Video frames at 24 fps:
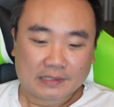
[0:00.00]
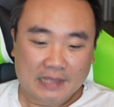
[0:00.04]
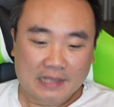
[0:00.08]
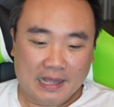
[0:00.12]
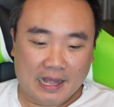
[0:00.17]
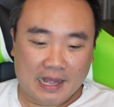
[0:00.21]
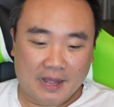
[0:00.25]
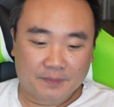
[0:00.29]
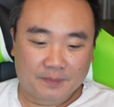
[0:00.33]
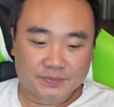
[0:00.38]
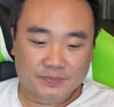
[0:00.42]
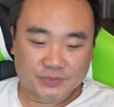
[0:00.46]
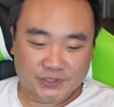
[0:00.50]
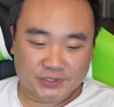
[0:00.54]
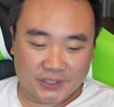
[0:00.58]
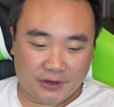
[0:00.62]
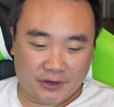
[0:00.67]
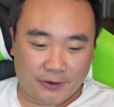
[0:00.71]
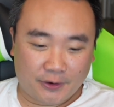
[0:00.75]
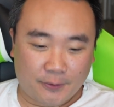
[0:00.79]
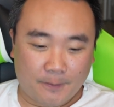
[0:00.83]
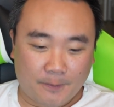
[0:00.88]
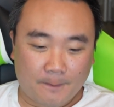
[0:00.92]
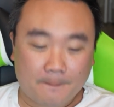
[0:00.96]

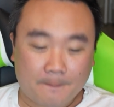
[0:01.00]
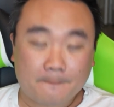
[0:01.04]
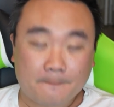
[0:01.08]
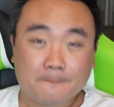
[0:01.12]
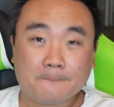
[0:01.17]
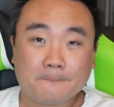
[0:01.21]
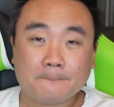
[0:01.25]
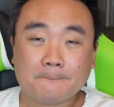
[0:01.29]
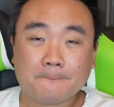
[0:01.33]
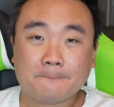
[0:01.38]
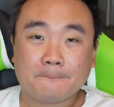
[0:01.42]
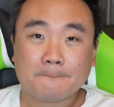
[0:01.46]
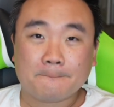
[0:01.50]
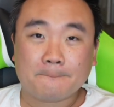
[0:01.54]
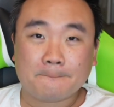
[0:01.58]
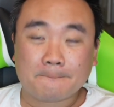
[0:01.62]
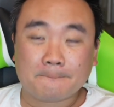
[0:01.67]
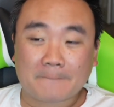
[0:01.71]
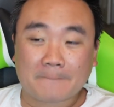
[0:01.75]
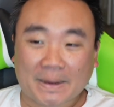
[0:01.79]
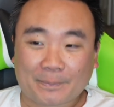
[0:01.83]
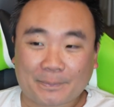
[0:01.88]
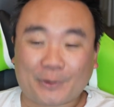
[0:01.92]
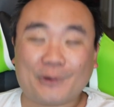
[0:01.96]
So
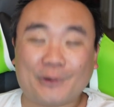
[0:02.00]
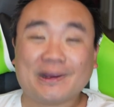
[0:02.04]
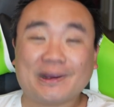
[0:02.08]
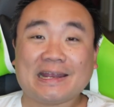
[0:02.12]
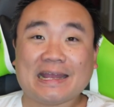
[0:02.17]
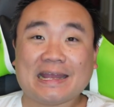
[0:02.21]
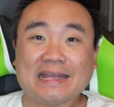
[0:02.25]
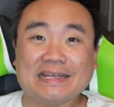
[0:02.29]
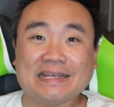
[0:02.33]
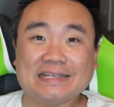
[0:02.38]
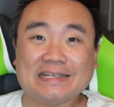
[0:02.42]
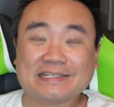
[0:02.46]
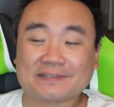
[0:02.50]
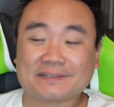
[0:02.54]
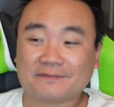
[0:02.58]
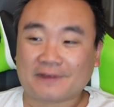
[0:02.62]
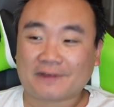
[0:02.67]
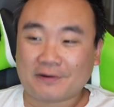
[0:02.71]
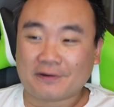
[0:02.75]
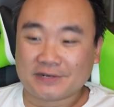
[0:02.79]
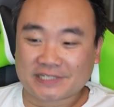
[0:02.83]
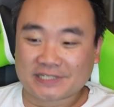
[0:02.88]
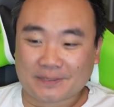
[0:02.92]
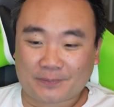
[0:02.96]
my point is
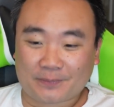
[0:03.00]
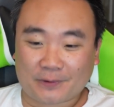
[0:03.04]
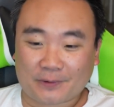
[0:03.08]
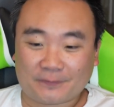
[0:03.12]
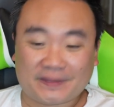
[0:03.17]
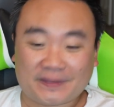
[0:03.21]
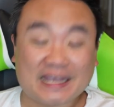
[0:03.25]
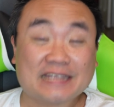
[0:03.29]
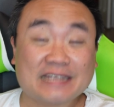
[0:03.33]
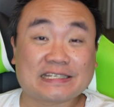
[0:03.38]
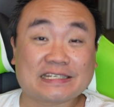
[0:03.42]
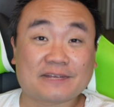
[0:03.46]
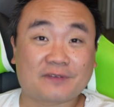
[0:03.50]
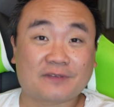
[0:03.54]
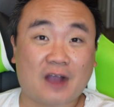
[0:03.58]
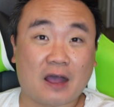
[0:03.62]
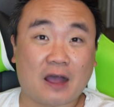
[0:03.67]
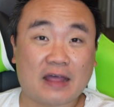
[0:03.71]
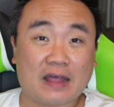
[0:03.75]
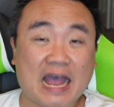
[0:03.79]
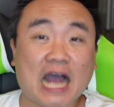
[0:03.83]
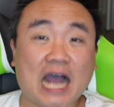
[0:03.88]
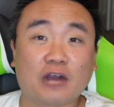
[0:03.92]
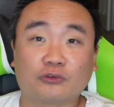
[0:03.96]
very simple. Things have
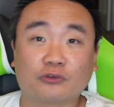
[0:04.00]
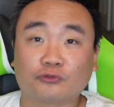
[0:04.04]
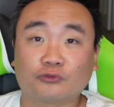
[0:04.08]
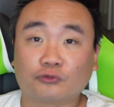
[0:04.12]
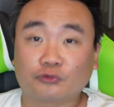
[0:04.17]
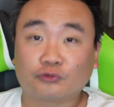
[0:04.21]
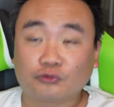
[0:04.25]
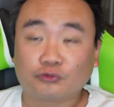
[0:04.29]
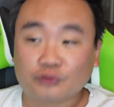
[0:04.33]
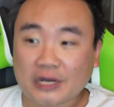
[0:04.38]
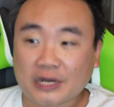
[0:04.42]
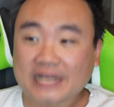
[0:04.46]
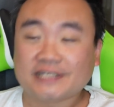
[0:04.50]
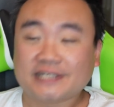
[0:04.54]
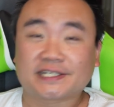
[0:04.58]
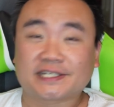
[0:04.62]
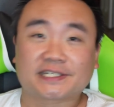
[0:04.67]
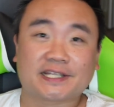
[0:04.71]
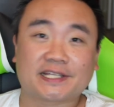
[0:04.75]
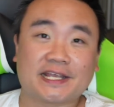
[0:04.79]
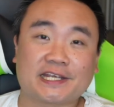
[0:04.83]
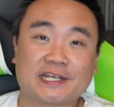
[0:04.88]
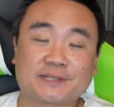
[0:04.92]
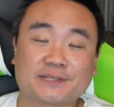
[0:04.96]
got
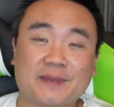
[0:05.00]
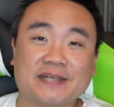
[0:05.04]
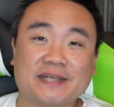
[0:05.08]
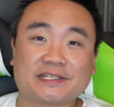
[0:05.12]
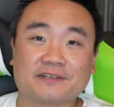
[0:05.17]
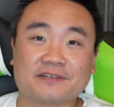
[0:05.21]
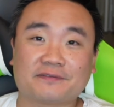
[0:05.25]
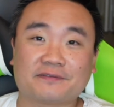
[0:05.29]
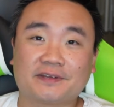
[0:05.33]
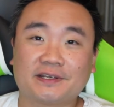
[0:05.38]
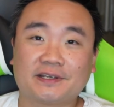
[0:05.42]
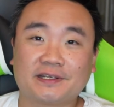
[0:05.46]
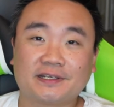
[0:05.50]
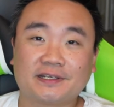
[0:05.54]
outrageously expensive.